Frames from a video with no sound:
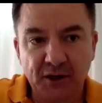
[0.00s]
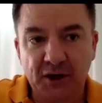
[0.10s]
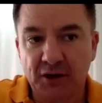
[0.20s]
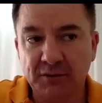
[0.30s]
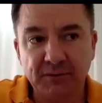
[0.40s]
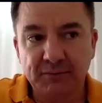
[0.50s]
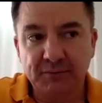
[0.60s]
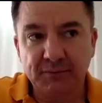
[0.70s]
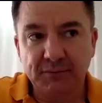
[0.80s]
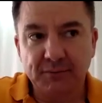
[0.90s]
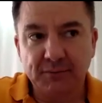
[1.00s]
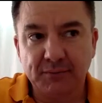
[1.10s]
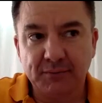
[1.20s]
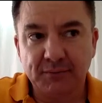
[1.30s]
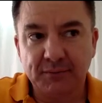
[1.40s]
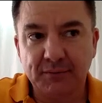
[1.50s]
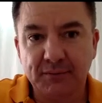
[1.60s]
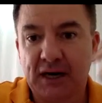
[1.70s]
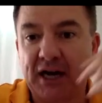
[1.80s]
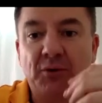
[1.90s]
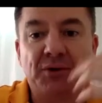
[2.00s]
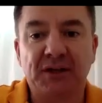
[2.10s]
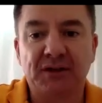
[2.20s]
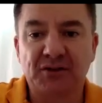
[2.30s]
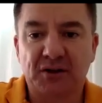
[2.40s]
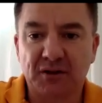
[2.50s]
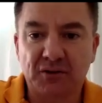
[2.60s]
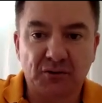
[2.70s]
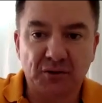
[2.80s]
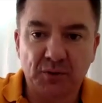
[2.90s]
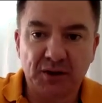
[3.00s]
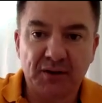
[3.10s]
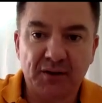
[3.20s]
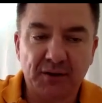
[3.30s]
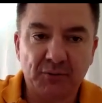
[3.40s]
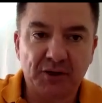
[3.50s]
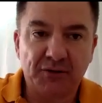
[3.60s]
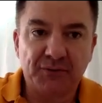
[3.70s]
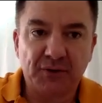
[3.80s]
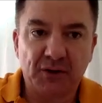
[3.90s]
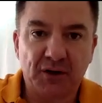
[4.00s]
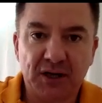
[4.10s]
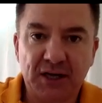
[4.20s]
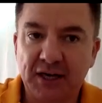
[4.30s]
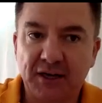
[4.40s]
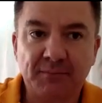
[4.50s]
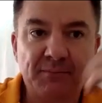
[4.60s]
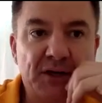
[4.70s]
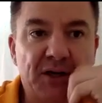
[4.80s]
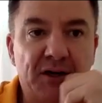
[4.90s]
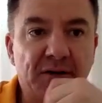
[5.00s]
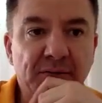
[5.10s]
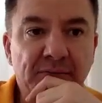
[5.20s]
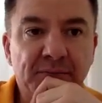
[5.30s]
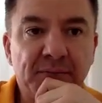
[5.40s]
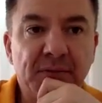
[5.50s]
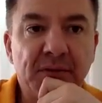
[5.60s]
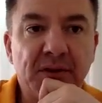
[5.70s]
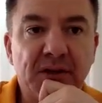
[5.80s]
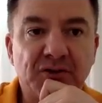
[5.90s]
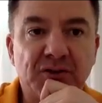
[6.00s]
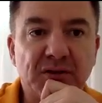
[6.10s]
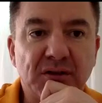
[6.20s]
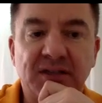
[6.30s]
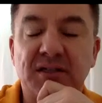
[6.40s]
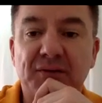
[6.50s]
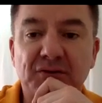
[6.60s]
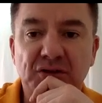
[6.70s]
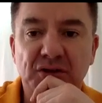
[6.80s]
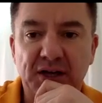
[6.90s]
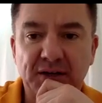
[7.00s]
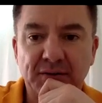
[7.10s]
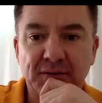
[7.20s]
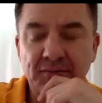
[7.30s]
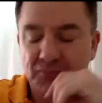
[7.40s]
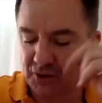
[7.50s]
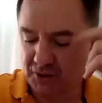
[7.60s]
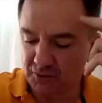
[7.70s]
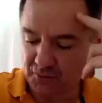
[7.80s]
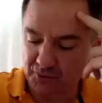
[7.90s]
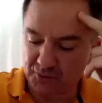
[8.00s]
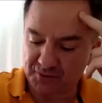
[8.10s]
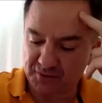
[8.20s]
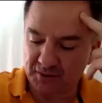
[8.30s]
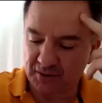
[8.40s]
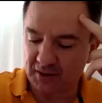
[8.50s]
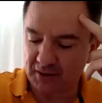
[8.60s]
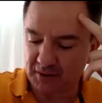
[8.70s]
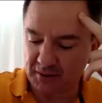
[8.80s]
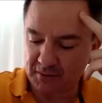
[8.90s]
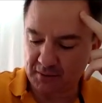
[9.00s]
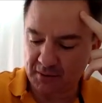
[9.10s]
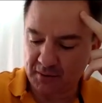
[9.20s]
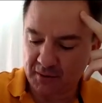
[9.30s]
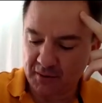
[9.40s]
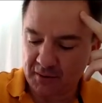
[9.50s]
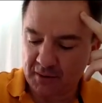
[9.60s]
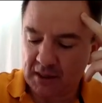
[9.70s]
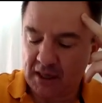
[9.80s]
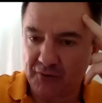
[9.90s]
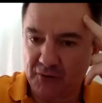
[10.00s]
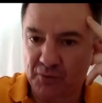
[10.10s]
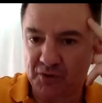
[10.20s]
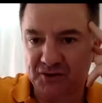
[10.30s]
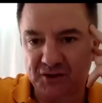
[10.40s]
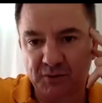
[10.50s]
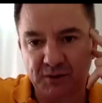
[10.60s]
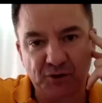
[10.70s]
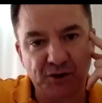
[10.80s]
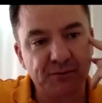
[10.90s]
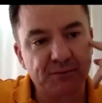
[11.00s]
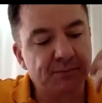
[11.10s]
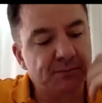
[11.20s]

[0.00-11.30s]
you know, are you on the other side of the coin where you think where you feel like, hey, no, no, no, there's it's never too late. What are your thoughts and uh, how have you approached this one, Mike?